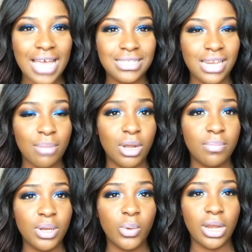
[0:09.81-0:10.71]
guys, today I'm going to
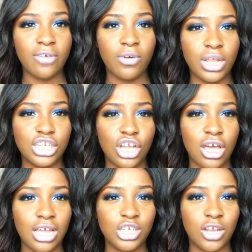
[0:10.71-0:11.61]
be doing a foundation
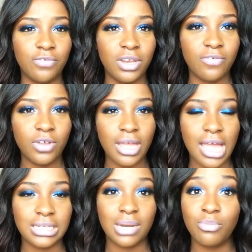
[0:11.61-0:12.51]
collection video for you
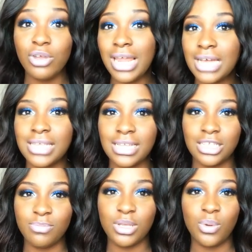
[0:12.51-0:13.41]
guys, and I'm really
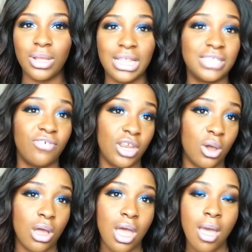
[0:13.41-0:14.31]
excited to be doing this
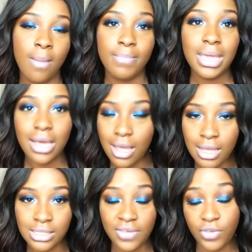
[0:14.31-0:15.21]
video
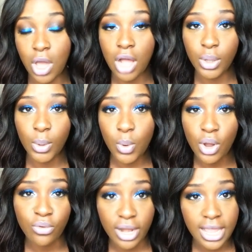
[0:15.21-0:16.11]
because if y'all don't know
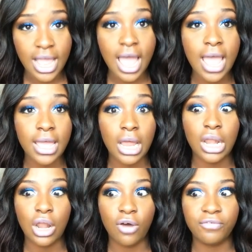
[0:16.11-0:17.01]
already, I
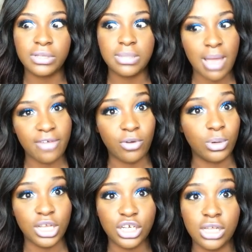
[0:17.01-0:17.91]
love to buy
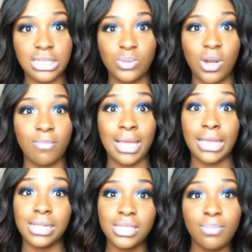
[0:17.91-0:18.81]
foundations. It's one of my
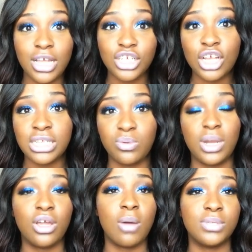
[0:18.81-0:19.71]
guilty pleasures
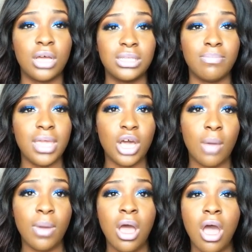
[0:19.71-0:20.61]
when it comes down to
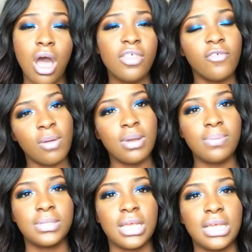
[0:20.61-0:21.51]
makeup. Other from
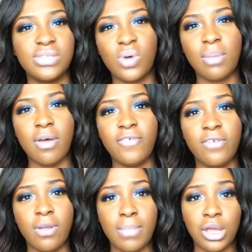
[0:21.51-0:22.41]
lipstick, it's one of my
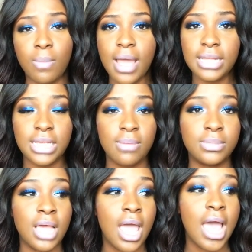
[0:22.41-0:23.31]
favorite makeup items,